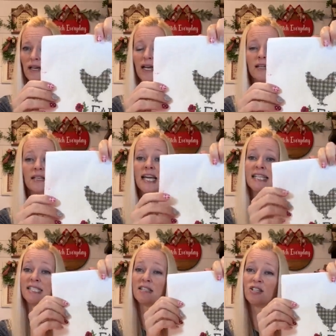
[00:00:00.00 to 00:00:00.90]
And
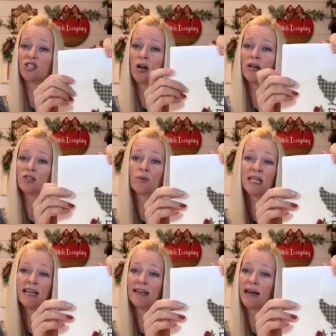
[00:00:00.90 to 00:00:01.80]
it's stitched on
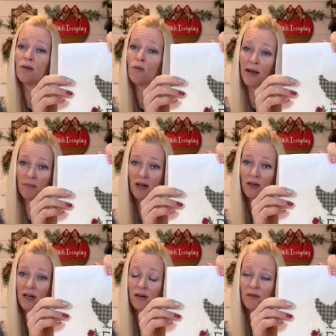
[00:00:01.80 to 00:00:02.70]
28 count white
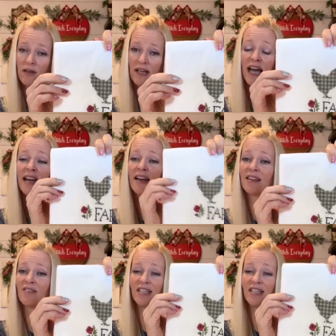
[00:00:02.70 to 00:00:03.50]
Monaco and I love